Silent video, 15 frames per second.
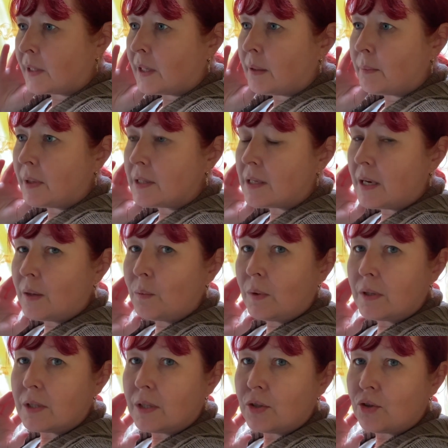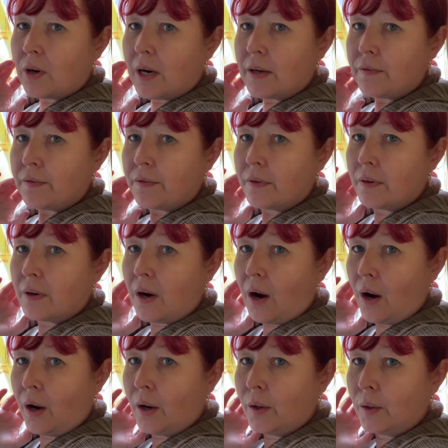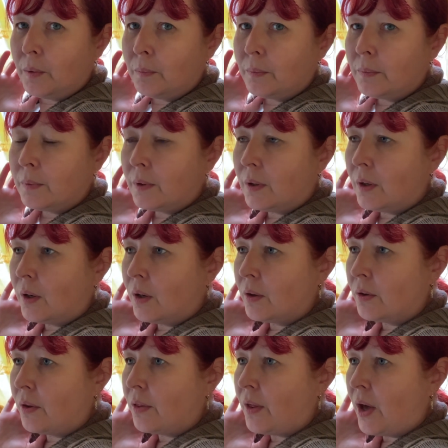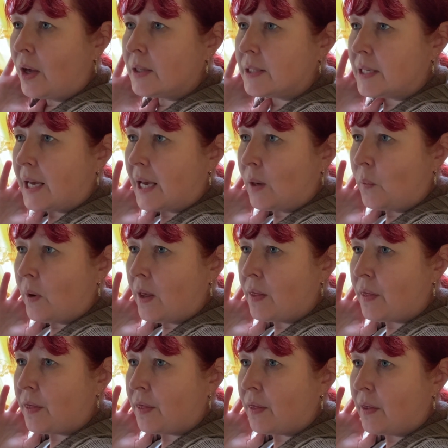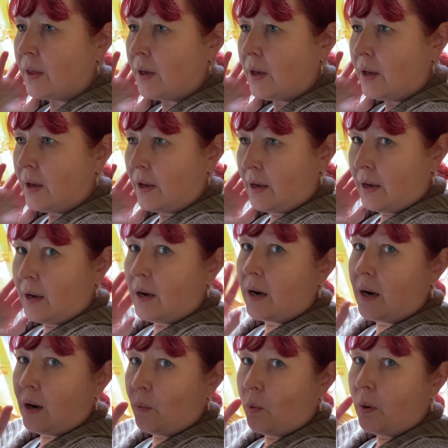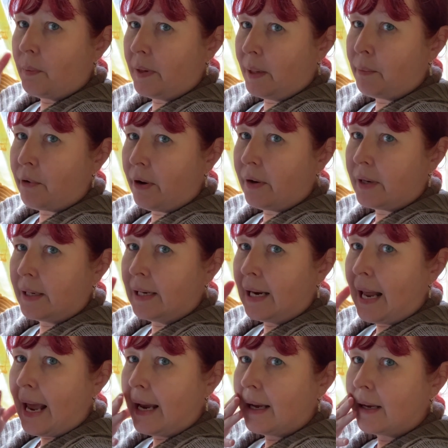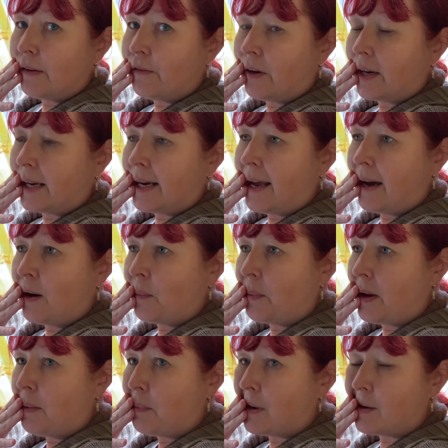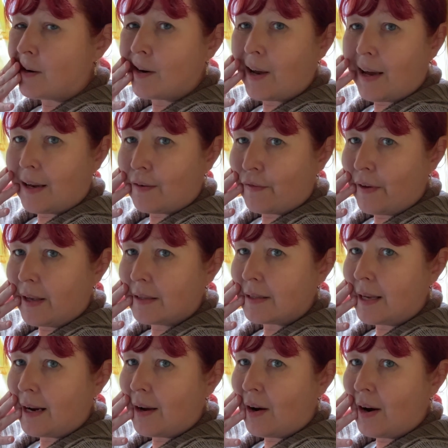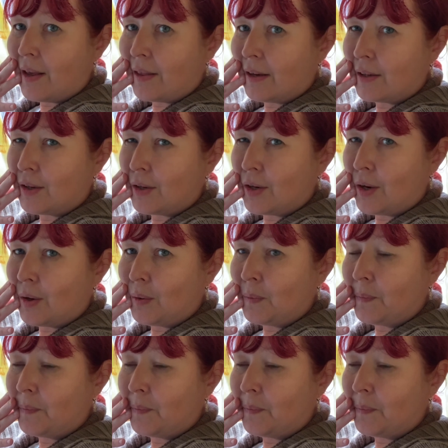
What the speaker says: because I don't want to drive home on Thursday with a wobbly broken leg if I can help it, but I don't know how to fix it either. I don't know